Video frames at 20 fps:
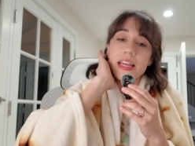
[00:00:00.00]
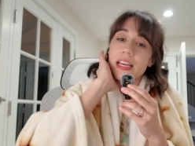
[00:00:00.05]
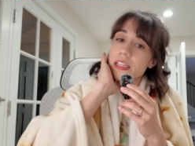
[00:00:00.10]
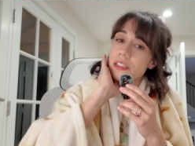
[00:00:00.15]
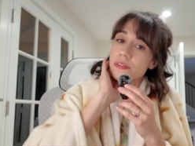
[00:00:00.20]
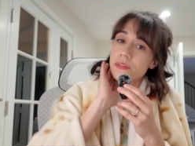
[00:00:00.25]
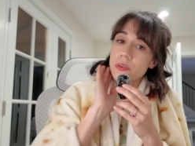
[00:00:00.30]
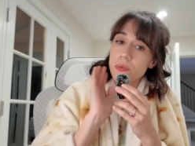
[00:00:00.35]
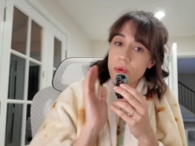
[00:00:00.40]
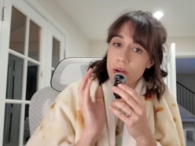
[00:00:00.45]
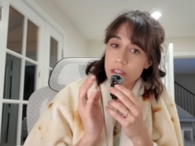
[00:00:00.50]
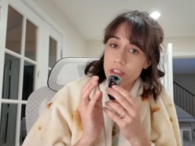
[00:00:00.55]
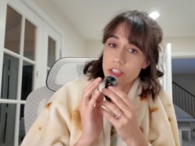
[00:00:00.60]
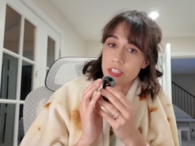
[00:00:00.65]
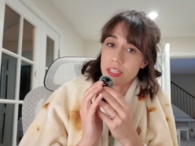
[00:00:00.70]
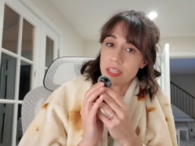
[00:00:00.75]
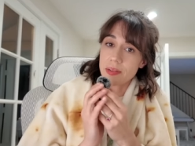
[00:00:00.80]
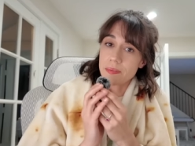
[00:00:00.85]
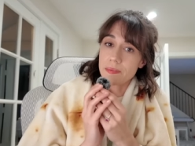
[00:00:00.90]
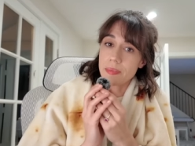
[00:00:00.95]
thanks for
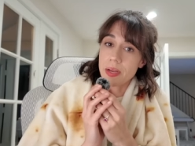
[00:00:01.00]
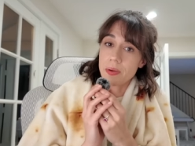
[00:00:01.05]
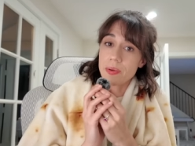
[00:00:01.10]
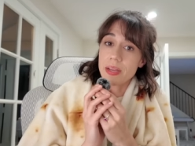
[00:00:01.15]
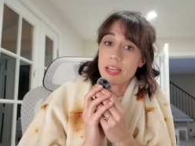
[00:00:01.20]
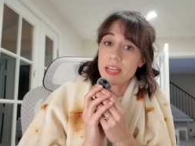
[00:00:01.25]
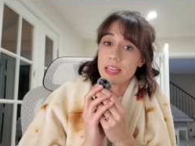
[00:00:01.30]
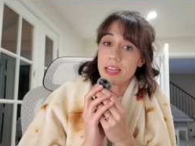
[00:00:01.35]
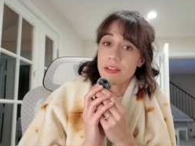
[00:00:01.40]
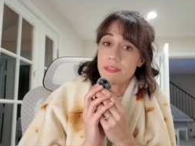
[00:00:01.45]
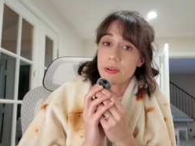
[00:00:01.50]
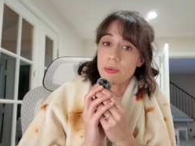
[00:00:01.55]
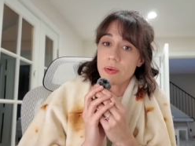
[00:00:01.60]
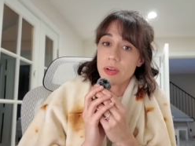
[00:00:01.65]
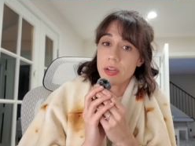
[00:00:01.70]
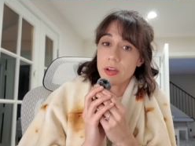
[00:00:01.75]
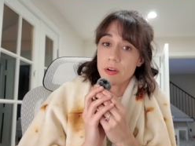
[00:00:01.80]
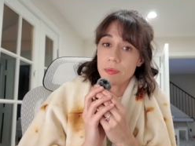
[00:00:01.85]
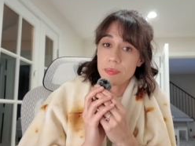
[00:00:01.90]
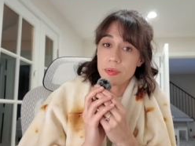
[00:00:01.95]
watching my weekend,
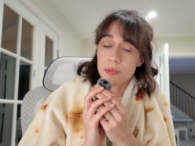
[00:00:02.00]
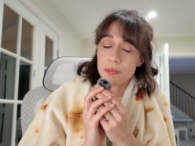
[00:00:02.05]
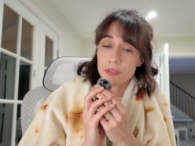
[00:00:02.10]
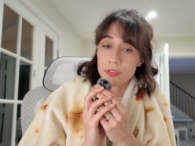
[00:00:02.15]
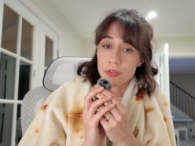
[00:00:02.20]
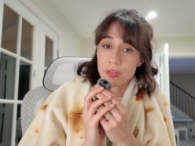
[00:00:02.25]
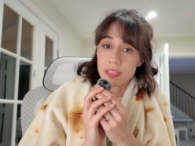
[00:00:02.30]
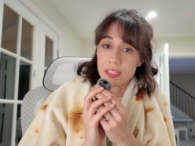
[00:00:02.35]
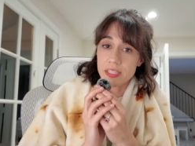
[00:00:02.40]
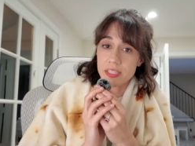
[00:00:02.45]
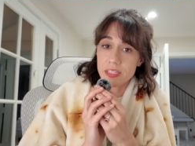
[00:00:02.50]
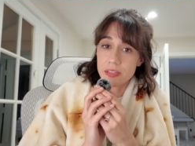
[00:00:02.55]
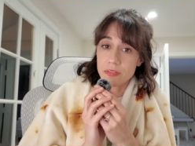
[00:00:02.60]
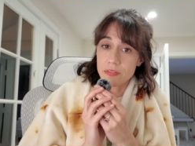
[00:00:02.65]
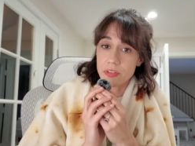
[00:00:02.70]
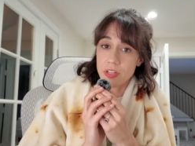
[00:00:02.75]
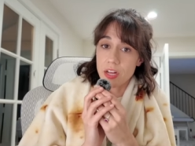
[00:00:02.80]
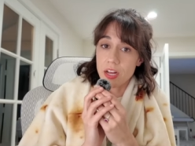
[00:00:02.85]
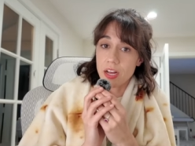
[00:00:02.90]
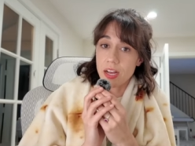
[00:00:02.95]
everyone. I hope you enjoyed this little
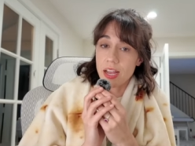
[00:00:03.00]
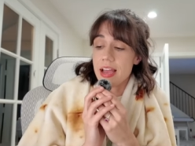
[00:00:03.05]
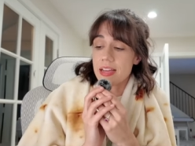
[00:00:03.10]
vlog,